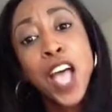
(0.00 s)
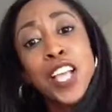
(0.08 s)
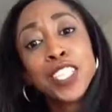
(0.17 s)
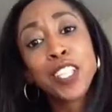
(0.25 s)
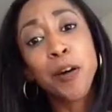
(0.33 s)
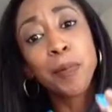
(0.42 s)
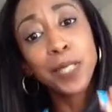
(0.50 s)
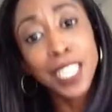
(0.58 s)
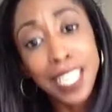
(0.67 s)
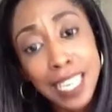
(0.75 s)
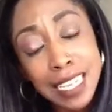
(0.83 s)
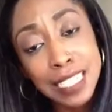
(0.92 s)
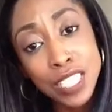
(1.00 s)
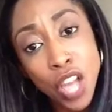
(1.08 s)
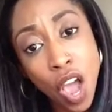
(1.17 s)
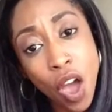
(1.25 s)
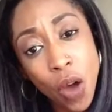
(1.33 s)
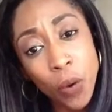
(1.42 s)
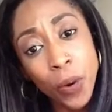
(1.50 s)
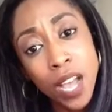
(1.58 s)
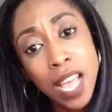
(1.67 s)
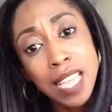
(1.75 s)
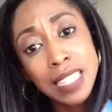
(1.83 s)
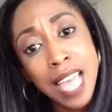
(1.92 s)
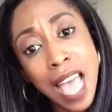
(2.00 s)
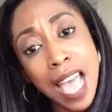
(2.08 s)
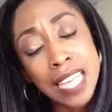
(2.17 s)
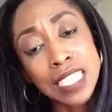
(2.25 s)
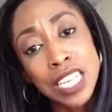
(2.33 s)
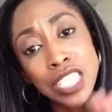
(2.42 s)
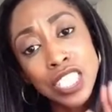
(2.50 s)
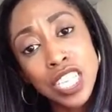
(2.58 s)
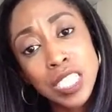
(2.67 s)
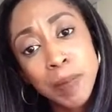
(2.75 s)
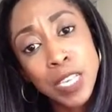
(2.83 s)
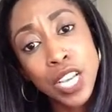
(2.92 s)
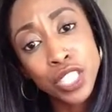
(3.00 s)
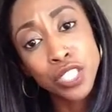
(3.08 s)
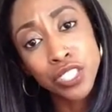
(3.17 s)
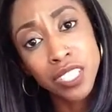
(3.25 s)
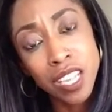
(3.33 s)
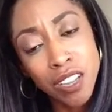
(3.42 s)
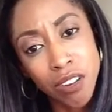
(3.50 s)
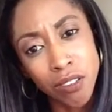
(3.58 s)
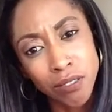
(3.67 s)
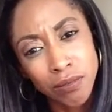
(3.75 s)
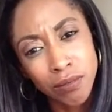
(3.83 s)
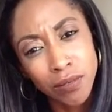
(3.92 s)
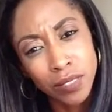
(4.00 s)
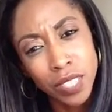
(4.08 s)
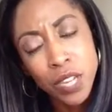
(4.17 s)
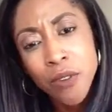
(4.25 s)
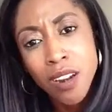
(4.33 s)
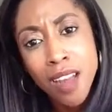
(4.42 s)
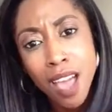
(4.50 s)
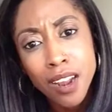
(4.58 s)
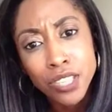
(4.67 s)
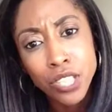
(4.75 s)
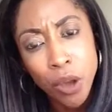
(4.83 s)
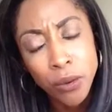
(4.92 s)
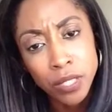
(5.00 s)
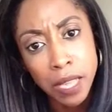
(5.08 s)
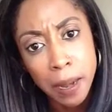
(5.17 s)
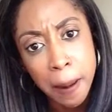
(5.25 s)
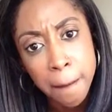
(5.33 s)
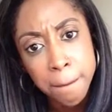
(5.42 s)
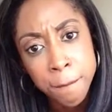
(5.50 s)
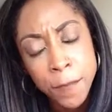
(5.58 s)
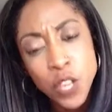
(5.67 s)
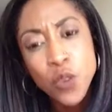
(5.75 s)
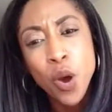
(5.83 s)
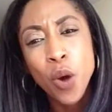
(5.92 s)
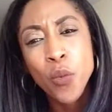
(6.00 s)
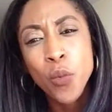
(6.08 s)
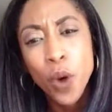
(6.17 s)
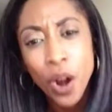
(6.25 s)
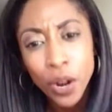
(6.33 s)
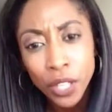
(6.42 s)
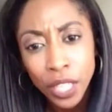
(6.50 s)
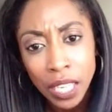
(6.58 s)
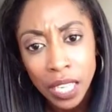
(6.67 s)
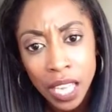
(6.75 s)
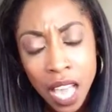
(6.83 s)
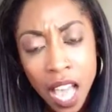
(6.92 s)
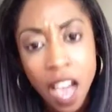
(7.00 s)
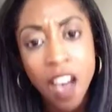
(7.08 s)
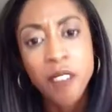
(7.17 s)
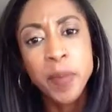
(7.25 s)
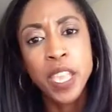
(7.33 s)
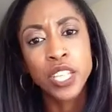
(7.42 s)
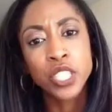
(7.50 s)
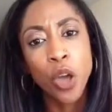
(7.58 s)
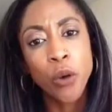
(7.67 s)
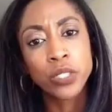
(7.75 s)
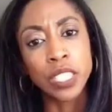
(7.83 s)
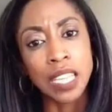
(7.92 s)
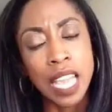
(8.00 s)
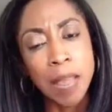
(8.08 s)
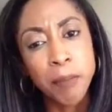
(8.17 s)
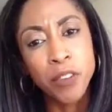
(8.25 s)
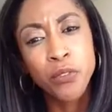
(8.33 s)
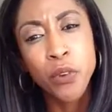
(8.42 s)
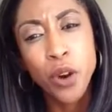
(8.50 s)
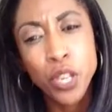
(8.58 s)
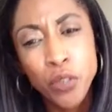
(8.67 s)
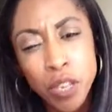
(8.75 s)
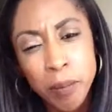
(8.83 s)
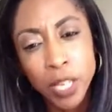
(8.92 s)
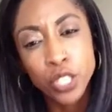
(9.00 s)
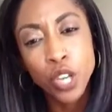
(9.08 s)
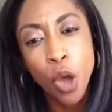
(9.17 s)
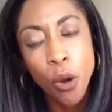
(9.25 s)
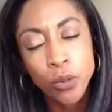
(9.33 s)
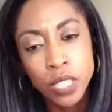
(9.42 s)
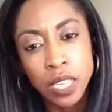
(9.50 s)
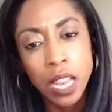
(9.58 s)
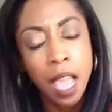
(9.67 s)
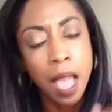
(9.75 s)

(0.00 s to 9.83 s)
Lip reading: So please know that just because you're single, you are not unchosen. You are worthy of being chosen. And before you can be chosen